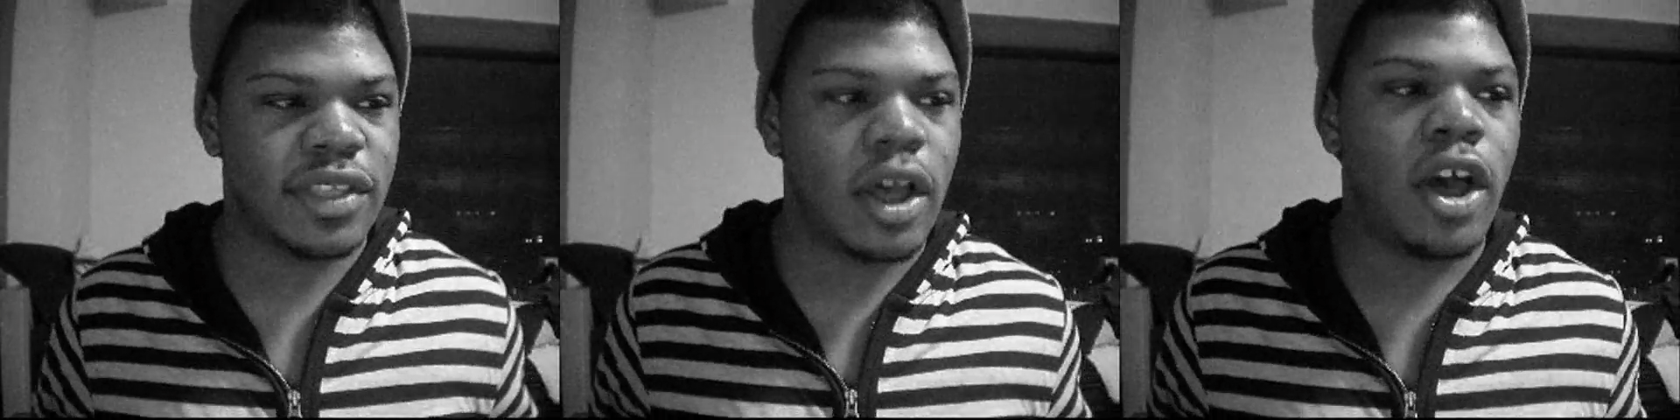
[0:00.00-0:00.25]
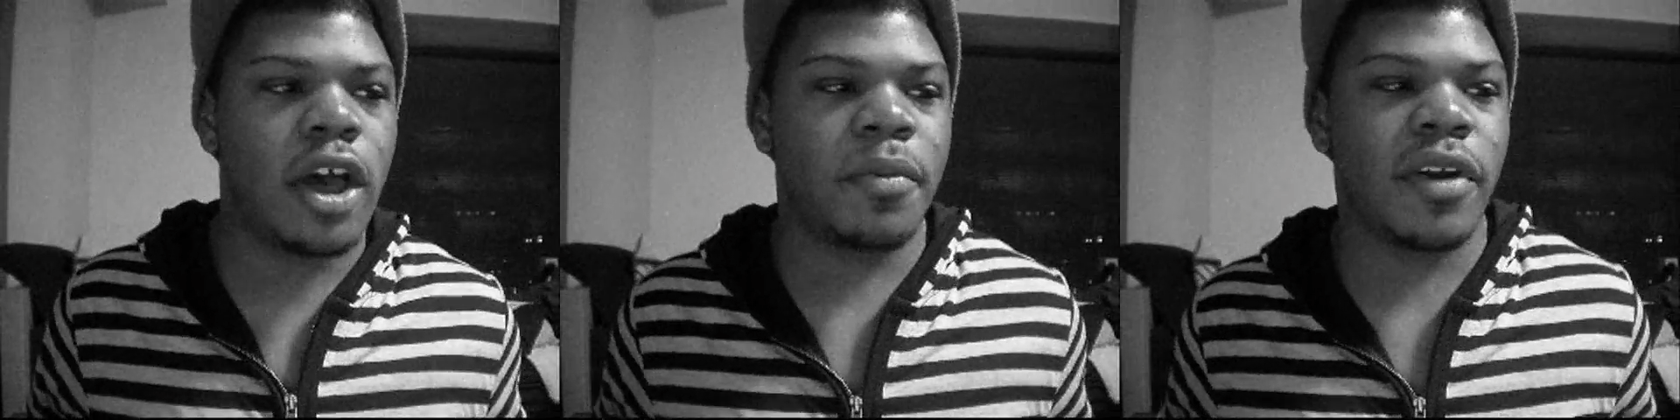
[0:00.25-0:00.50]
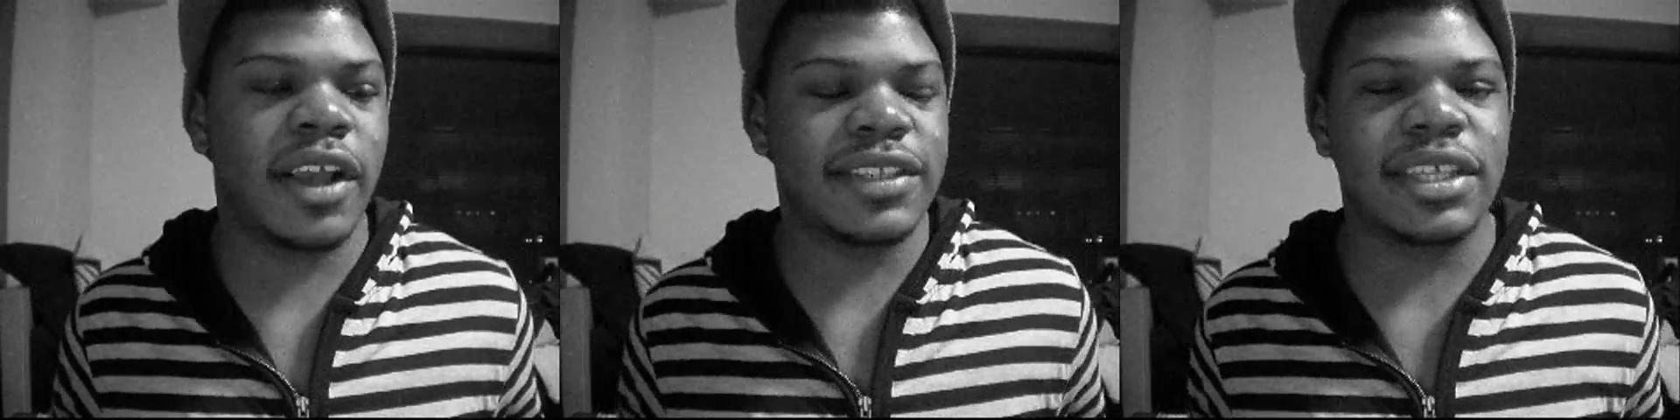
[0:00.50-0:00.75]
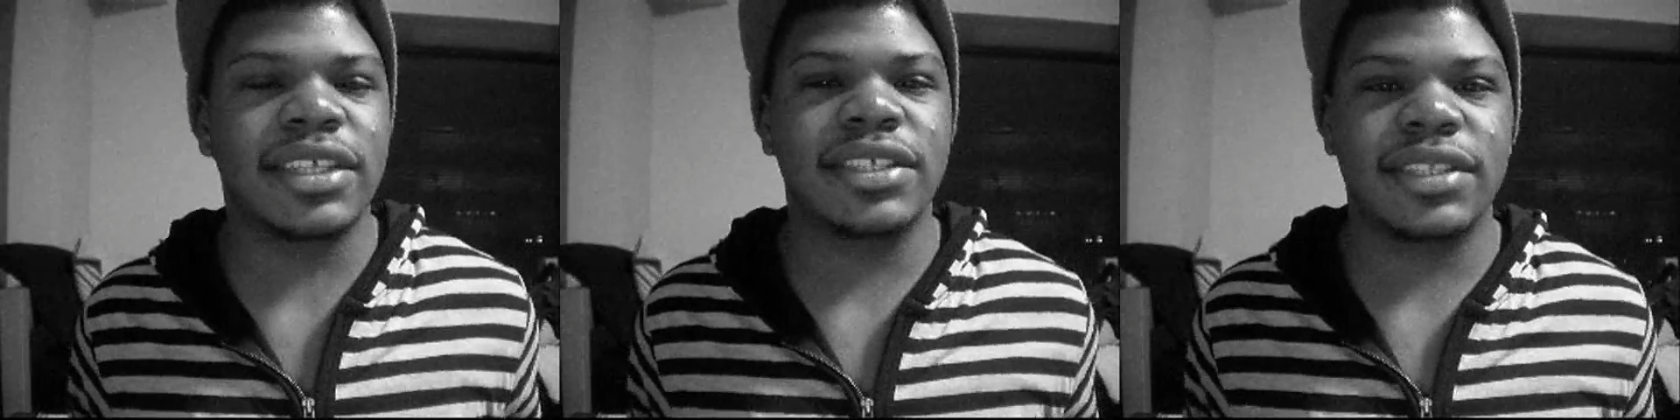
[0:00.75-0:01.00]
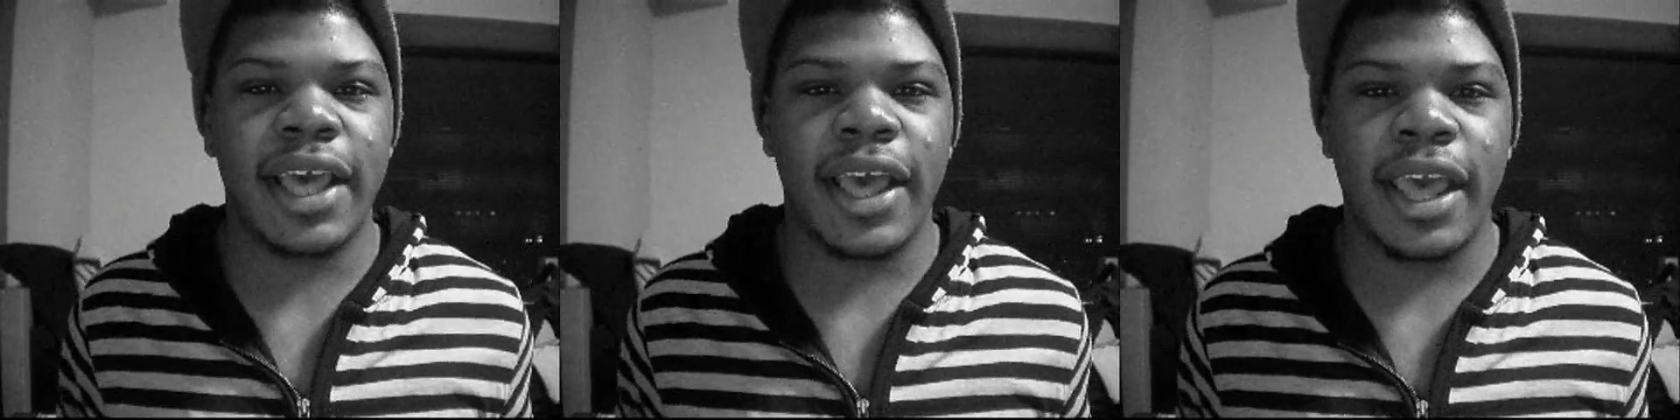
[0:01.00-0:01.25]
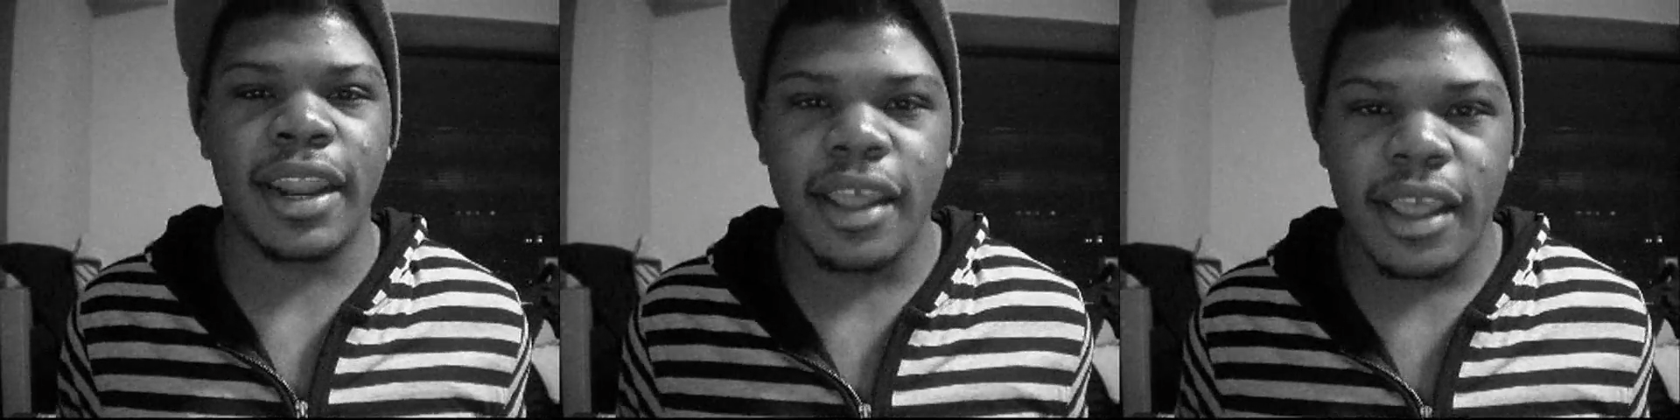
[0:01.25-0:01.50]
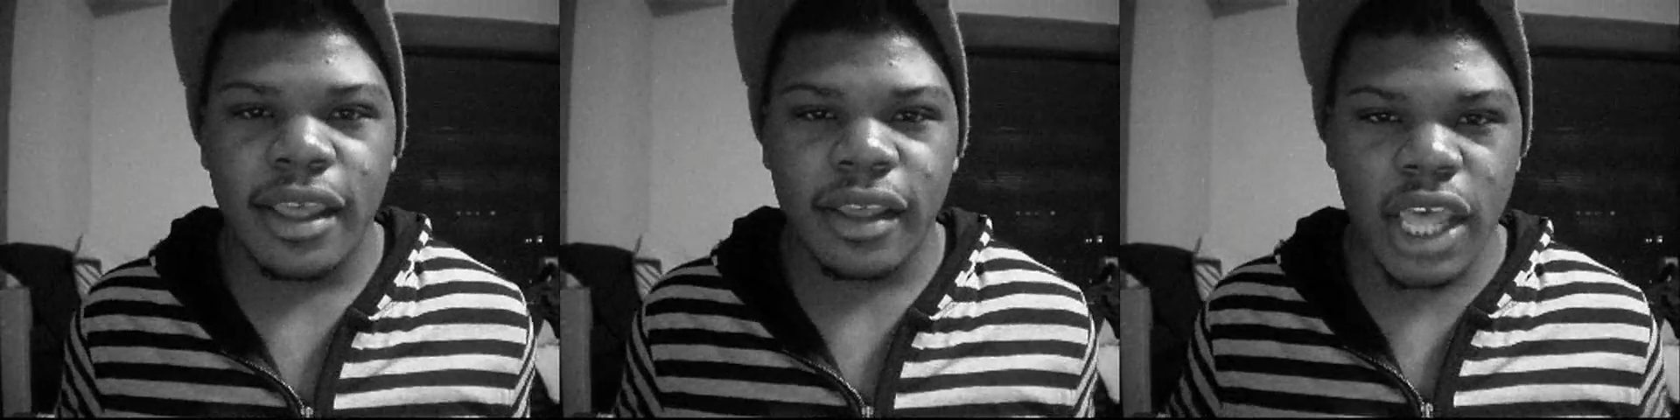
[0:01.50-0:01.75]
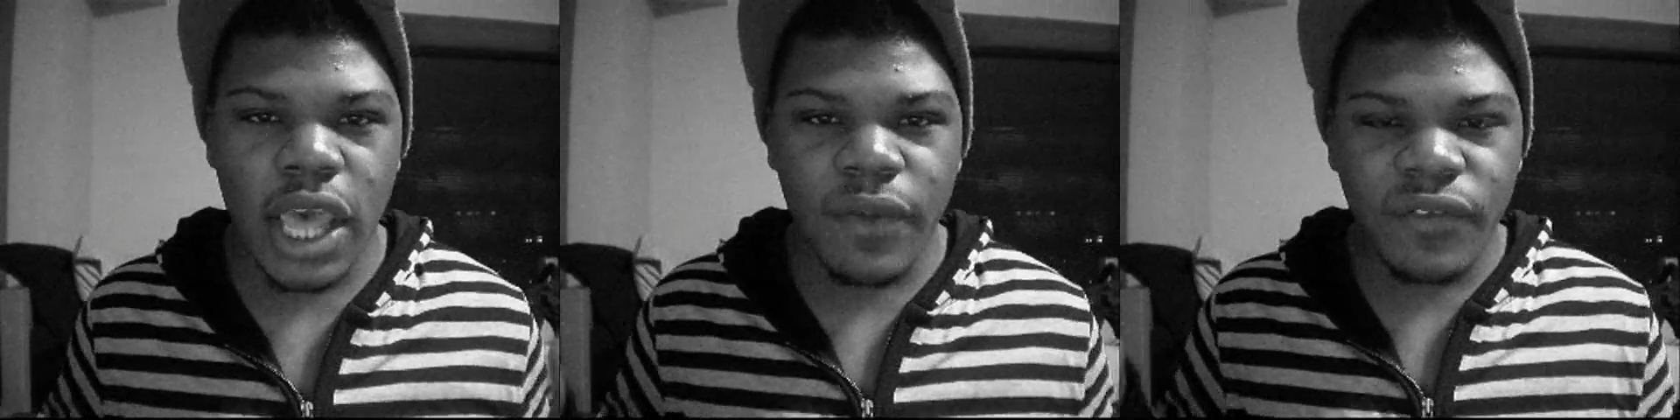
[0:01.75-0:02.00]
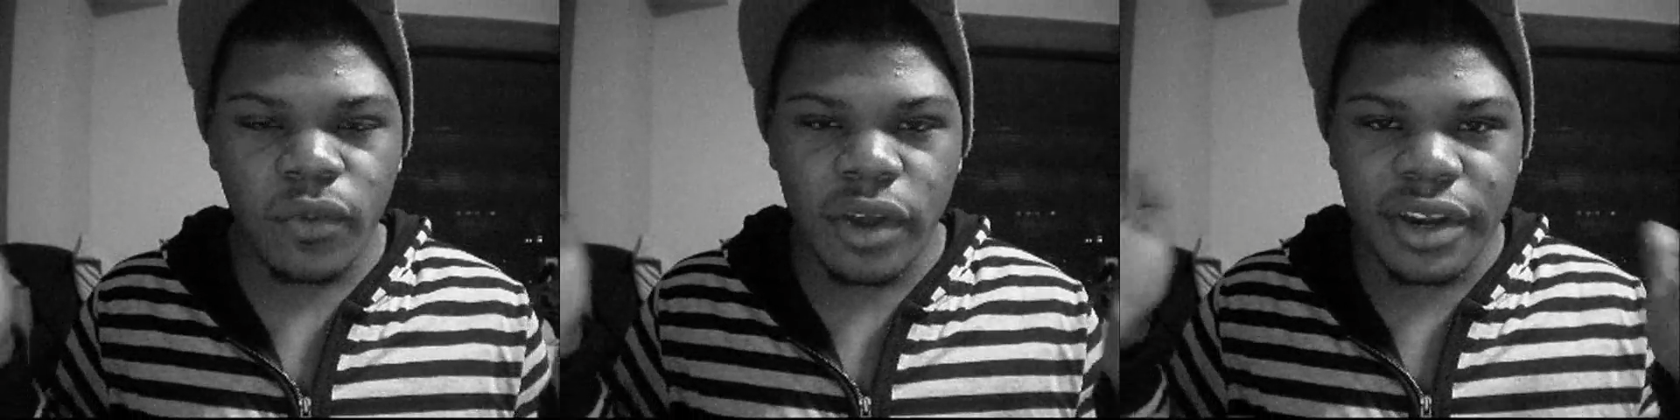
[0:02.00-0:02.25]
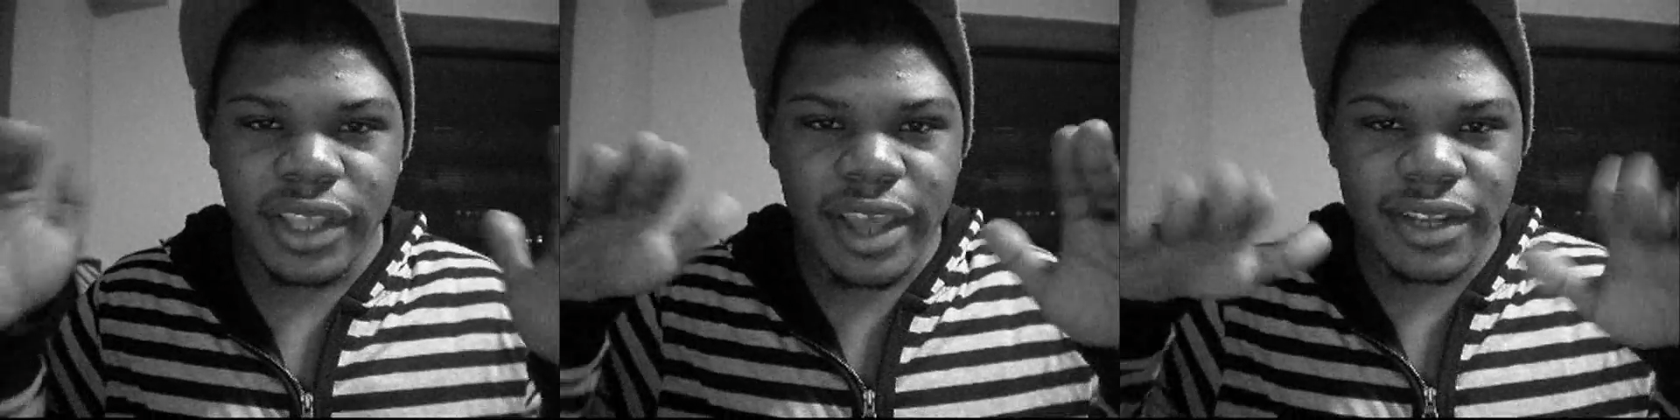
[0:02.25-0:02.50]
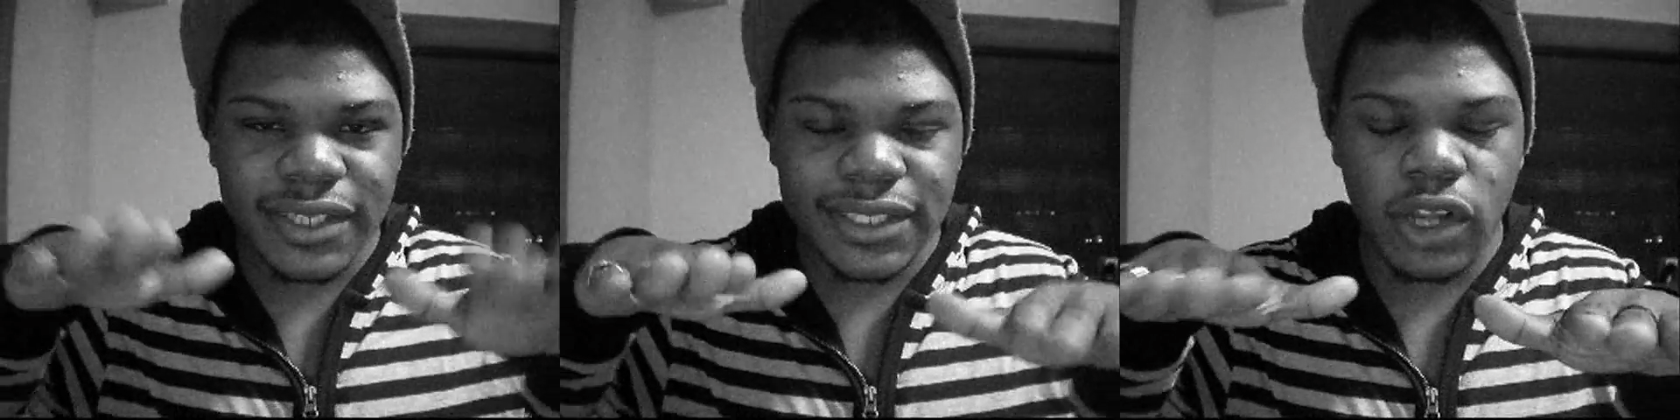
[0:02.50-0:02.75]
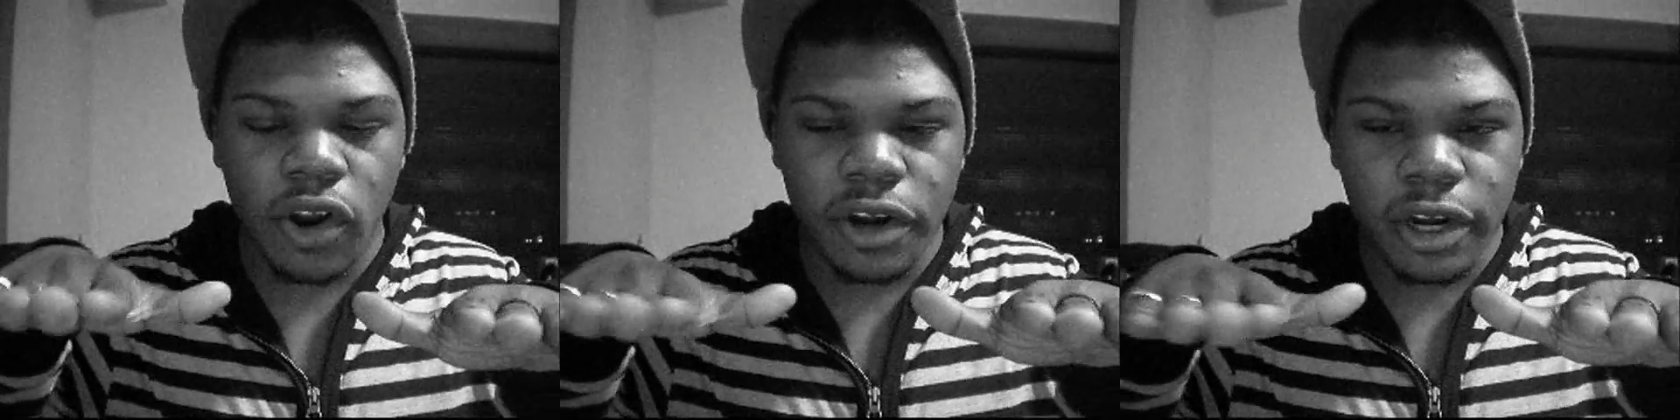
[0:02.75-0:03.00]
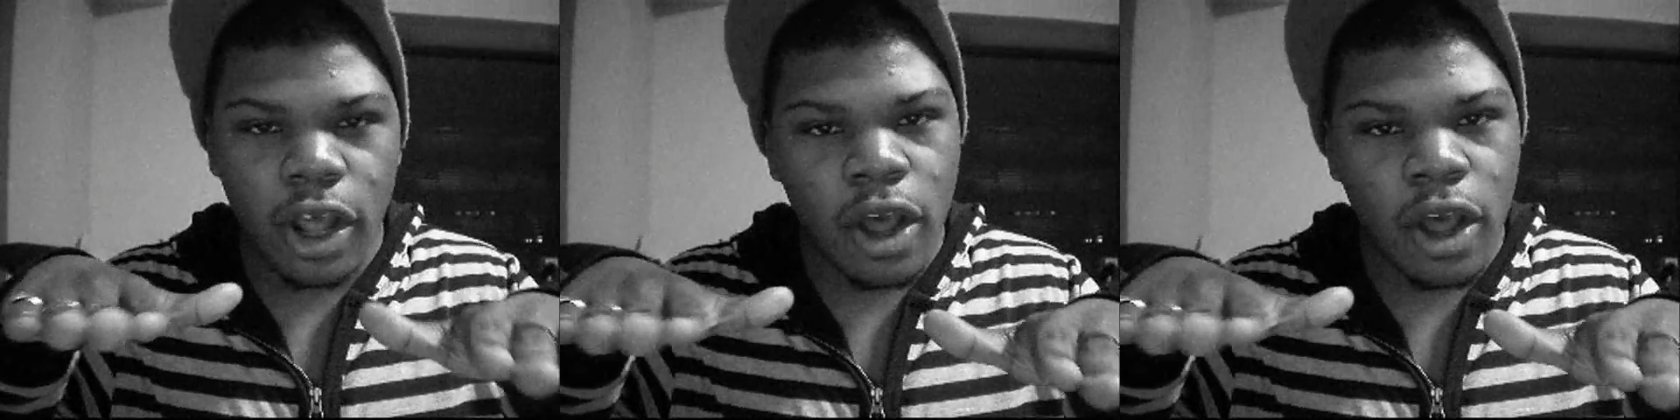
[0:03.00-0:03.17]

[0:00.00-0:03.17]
thought process that everyone kind of started